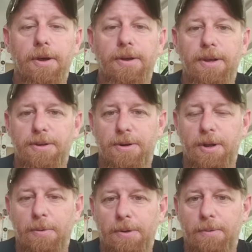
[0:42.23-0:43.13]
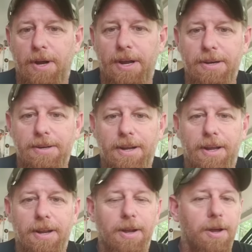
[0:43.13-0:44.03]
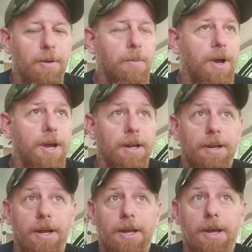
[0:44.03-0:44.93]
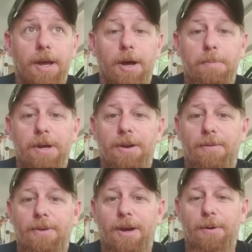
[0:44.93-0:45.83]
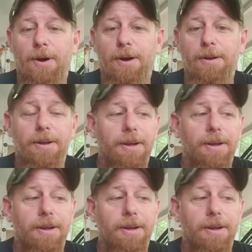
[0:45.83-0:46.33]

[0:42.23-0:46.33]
Yesterday we're at the range, and it rained like a cow peeing on flat rock.